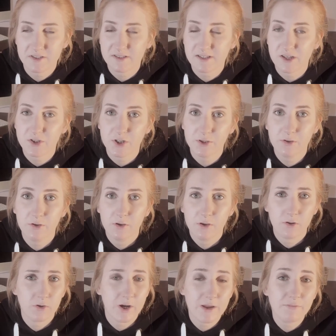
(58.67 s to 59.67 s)
a session,
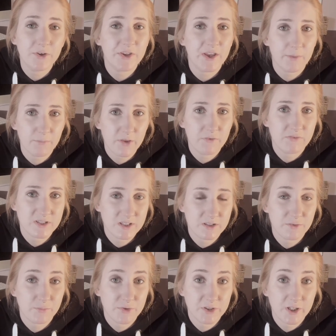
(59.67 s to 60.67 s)
or every time they visit
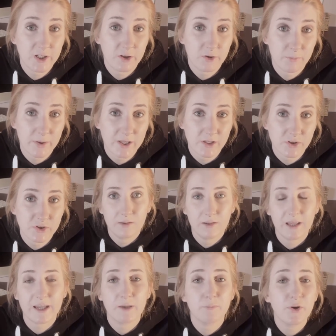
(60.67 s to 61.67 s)
a particular page,
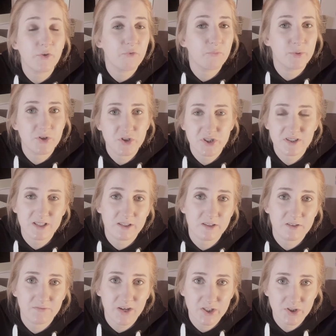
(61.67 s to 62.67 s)
like a post-purchase
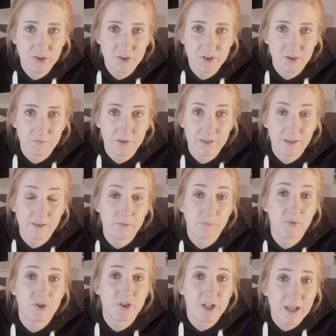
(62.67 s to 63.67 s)
satisfaction survey that
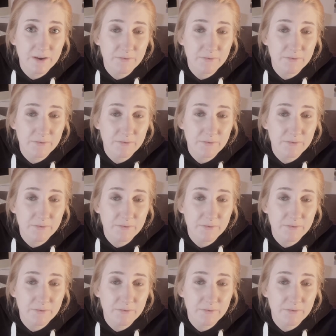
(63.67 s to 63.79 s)
appears to